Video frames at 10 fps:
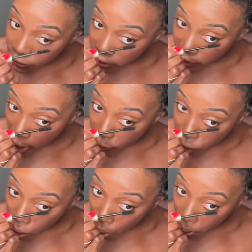5th
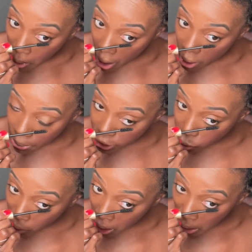Avenue
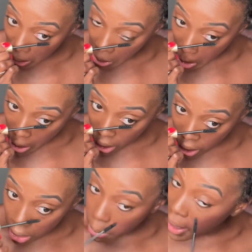between
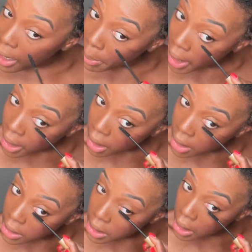the
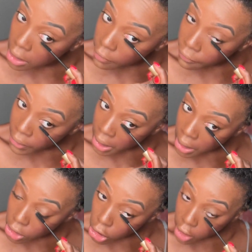Popeyes and the
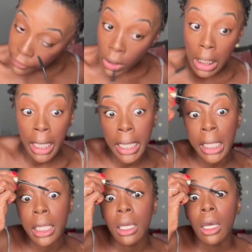freaking
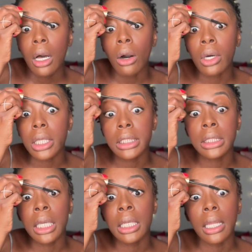Chick-fil-A on a
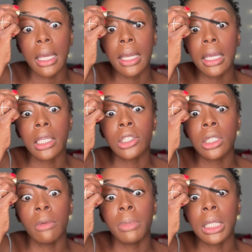Sunday. It
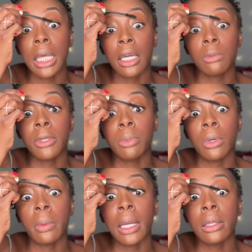shouldn't be a lot of people
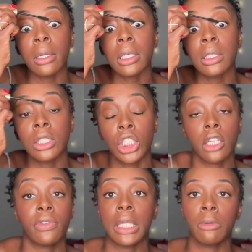around there because the
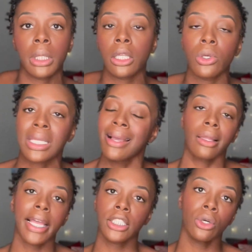Chick-fil-A will be closed.
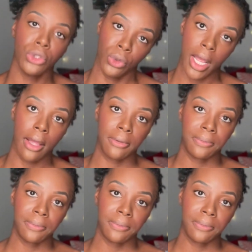Like, don't do that.